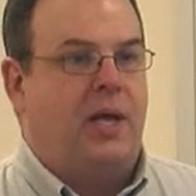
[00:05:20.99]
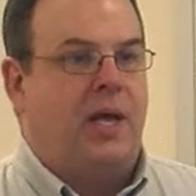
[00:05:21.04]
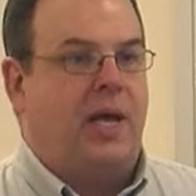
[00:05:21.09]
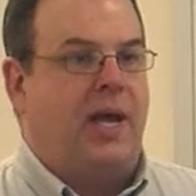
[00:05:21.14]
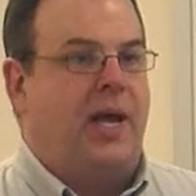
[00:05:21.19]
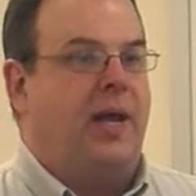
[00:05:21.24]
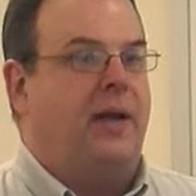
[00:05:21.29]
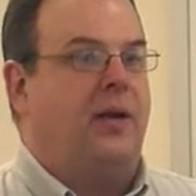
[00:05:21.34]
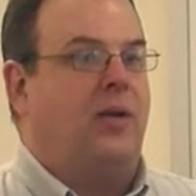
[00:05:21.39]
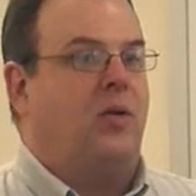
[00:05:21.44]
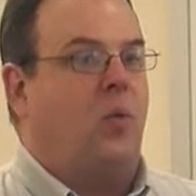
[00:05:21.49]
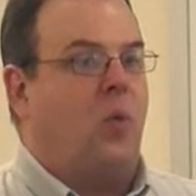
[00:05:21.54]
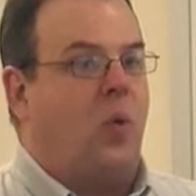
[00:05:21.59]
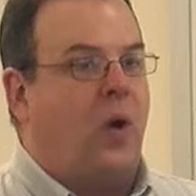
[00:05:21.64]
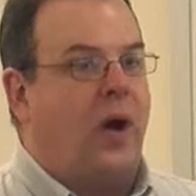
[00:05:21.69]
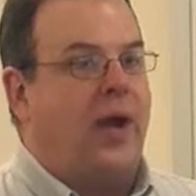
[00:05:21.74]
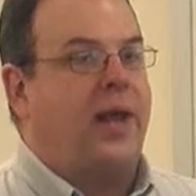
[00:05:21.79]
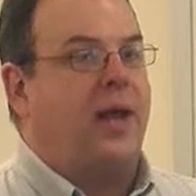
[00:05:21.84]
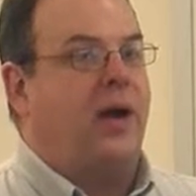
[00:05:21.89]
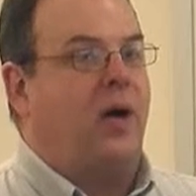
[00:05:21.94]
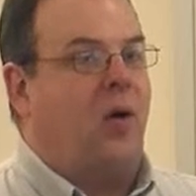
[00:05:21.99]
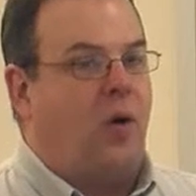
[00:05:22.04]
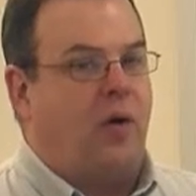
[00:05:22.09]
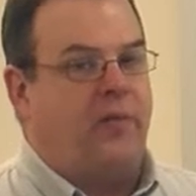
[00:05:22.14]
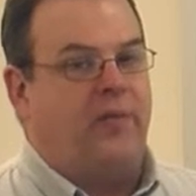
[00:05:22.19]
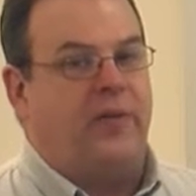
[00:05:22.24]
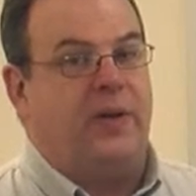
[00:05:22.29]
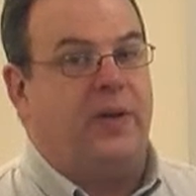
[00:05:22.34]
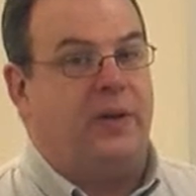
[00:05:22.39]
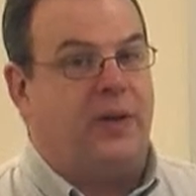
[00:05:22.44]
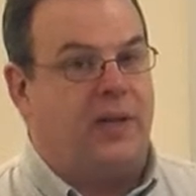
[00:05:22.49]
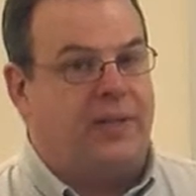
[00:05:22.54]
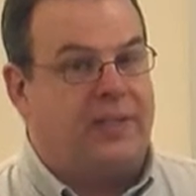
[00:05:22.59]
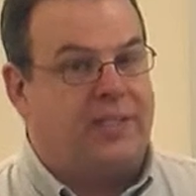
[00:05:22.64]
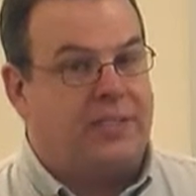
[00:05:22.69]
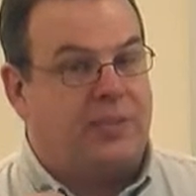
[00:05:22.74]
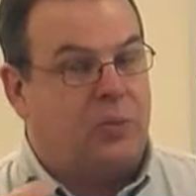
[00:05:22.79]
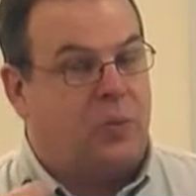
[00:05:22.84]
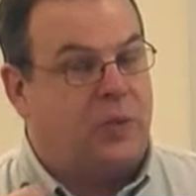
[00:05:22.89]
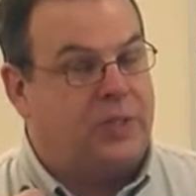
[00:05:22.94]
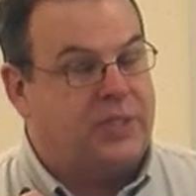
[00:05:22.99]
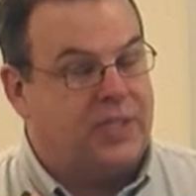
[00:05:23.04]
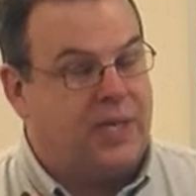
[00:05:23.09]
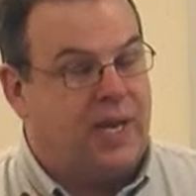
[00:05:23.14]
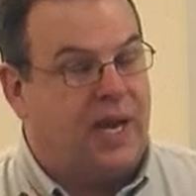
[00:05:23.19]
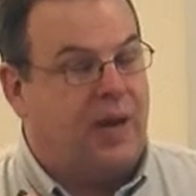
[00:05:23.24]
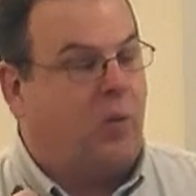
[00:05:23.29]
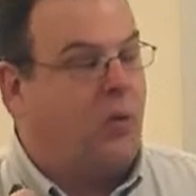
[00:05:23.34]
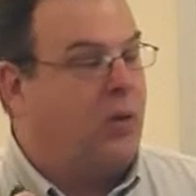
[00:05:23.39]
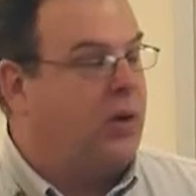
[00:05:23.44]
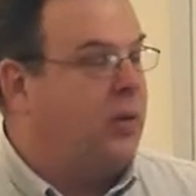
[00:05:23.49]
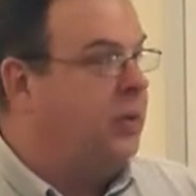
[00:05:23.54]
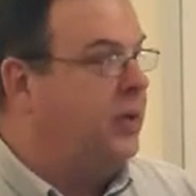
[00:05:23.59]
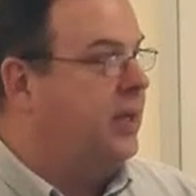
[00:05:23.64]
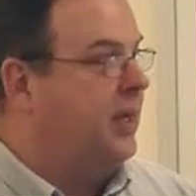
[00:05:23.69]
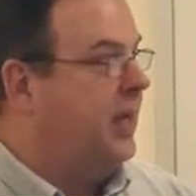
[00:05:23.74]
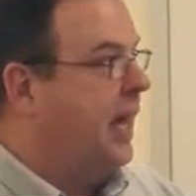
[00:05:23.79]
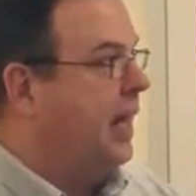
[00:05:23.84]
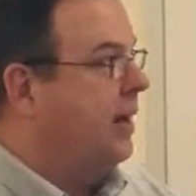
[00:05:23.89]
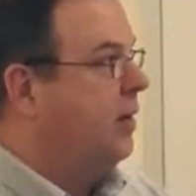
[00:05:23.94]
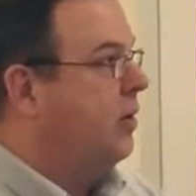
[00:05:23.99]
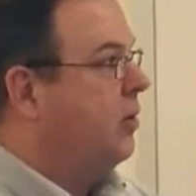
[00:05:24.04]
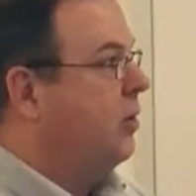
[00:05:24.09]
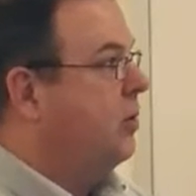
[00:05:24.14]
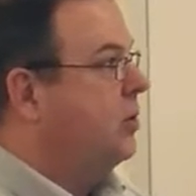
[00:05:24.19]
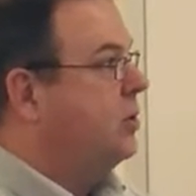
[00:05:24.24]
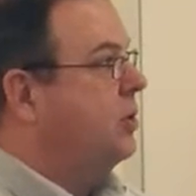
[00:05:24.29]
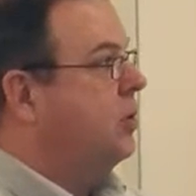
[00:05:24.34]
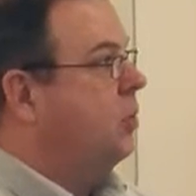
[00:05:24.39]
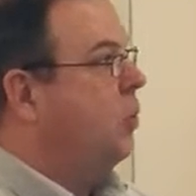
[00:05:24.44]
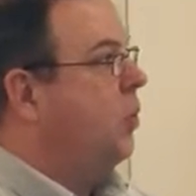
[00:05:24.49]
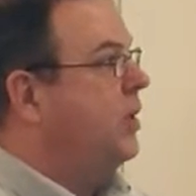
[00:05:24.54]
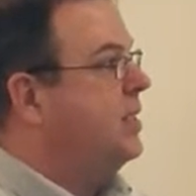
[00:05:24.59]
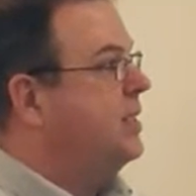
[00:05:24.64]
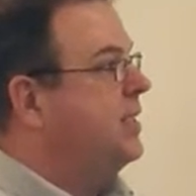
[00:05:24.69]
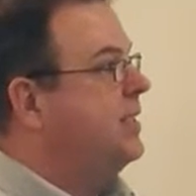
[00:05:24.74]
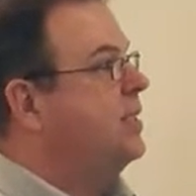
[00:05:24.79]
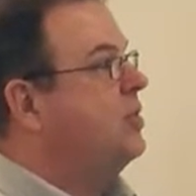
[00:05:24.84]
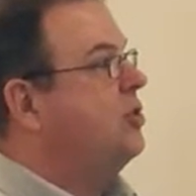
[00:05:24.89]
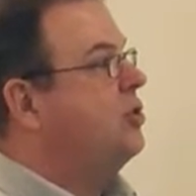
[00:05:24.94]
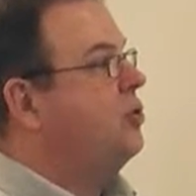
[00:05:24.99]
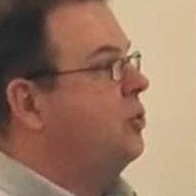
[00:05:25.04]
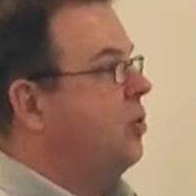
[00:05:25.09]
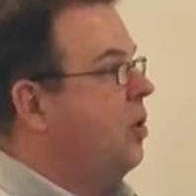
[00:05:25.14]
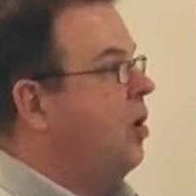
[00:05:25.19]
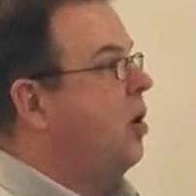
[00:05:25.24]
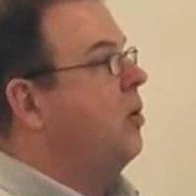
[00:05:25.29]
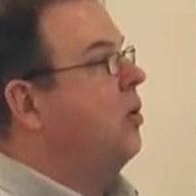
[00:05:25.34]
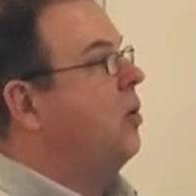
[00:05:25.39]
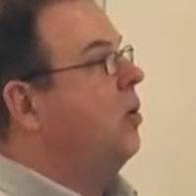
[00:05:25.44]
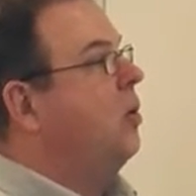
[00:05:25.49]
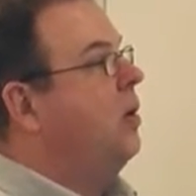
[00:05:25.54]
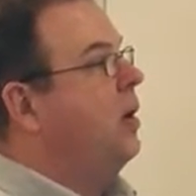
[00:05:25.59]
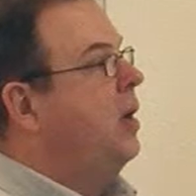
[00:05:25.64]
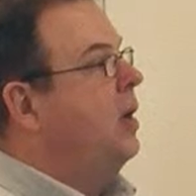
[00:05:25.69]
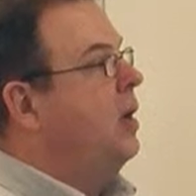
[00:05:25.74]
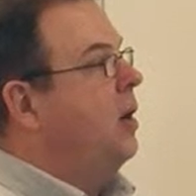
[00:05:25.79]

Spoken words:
And quite often, at least the ones that I work with in agriculture, the ones that struggle